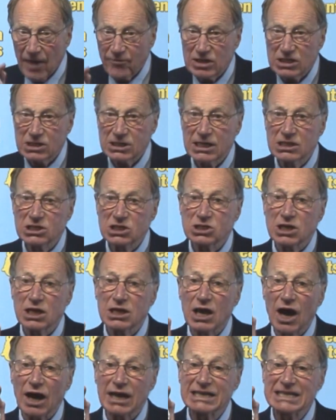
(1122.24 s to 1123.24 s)
since the
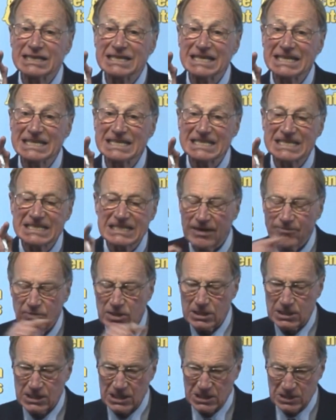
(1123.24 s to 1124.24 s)

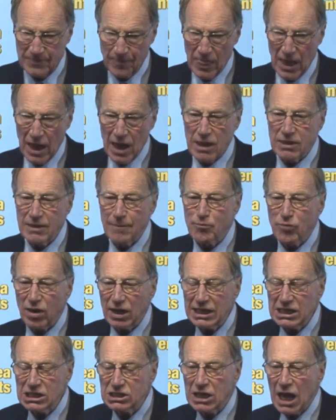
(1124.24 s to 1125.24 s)
1970s, the
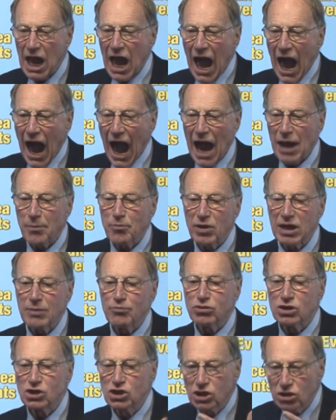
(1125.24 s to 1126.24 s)
police had been
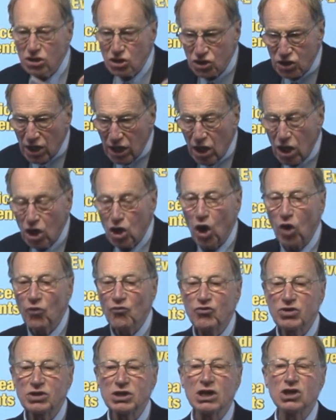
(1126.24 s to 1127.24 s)
producing
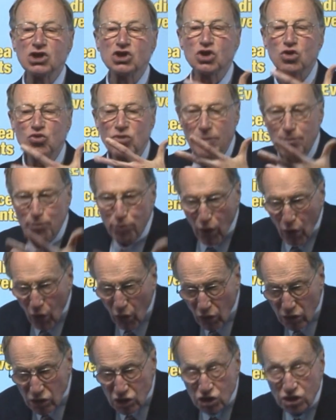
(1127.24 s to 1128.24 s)
confidential
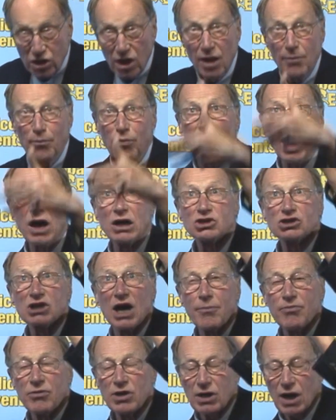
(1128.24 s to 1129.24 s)
reports passed
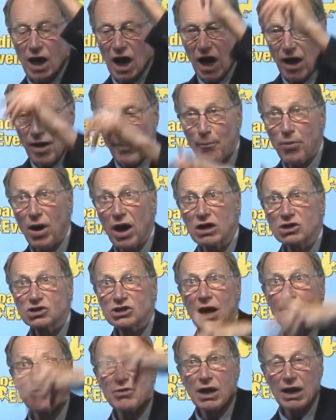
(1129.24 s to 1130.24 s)
up
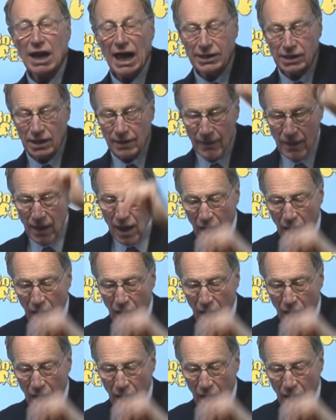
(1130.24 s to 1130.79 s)
the ladder,